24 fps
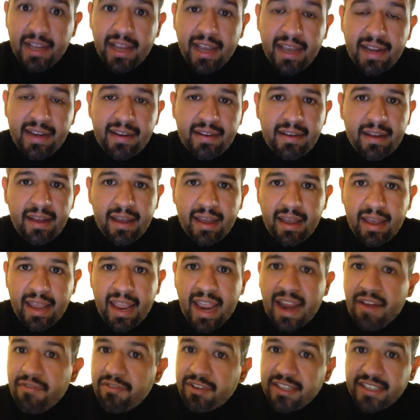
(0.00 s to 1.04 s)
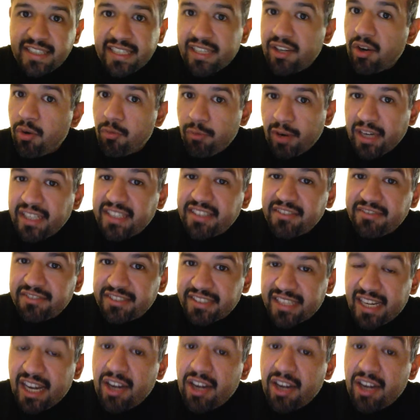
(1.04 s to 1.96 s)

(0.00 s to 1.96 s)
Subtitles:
And every single wrestler is a